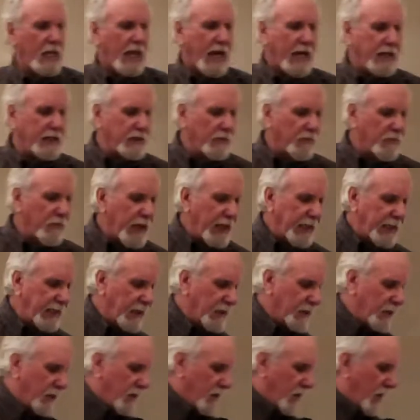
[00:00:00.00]
And to make
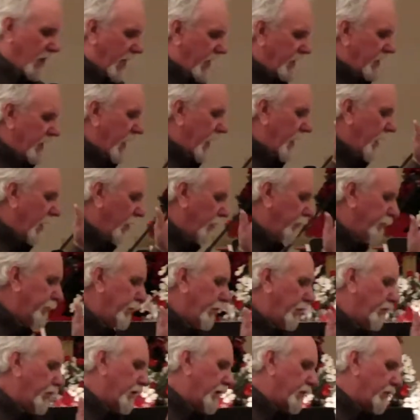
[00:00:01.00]
it, and to help
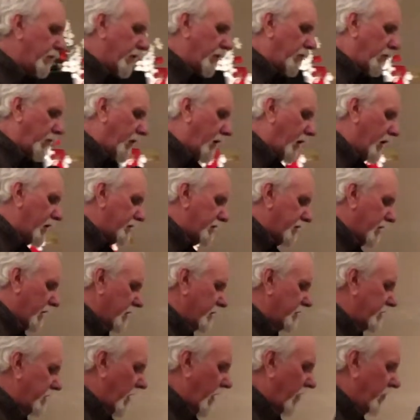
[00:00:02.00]
you enter the
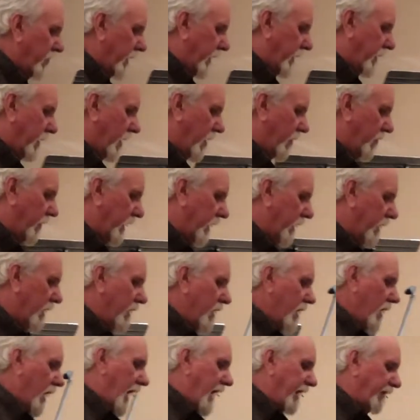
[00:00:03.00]
process of becoming
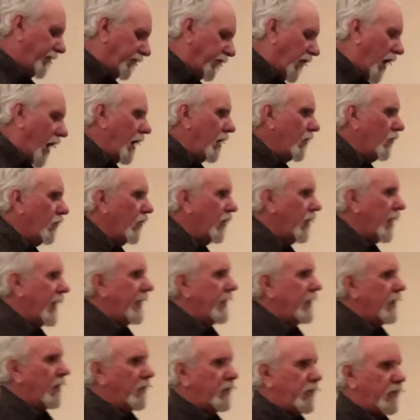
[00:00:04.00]
a follower
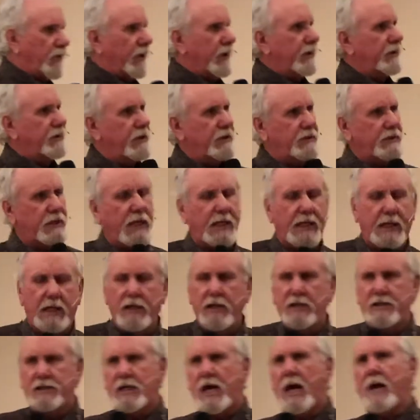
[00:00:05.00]
and an apprentice and a
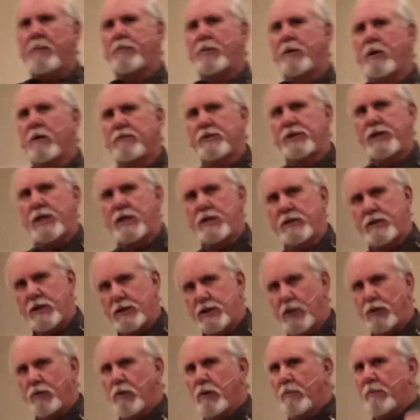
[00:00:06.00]
disciple of
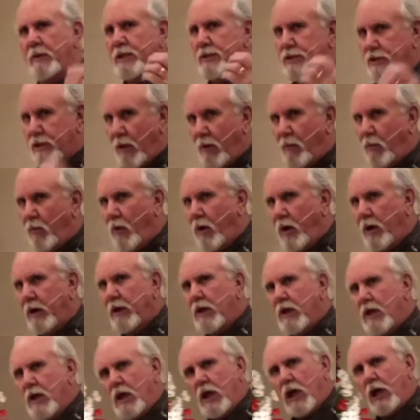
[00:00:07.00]
Jesus, who would be someone
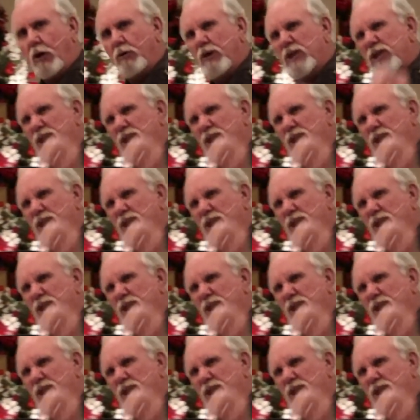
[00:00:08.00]
who